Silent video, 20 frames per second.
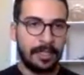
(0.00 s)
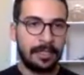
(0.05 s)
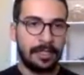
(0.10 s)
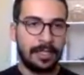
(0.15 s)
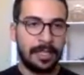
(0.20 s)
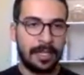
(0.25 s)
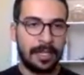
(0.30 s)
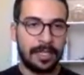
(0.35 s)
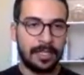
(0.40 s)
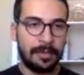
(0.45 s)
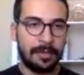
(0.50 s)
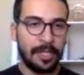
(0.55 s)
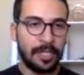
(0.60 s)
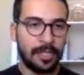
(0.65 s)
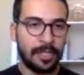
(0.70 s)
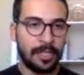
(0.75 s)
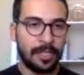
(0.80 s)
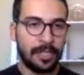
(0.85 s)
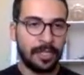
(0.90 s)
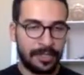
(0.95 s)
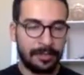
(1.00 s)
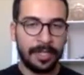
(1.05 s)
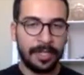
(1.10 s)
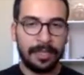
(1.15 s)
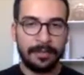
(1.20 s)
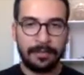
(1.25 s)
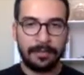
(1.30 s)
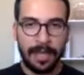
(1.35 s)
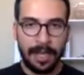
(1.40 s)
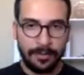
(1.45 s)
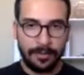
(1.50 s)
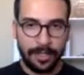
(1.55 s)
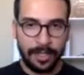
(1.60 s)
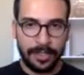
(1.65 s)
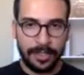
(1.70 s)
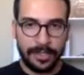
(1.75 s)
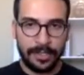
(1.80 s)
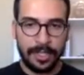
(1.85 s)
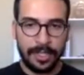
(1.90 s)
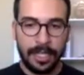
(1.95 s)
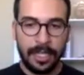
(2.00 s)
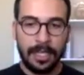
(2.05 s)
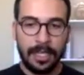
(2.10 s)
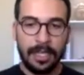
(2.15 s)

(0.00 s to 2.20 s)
the spatial proximity of objects.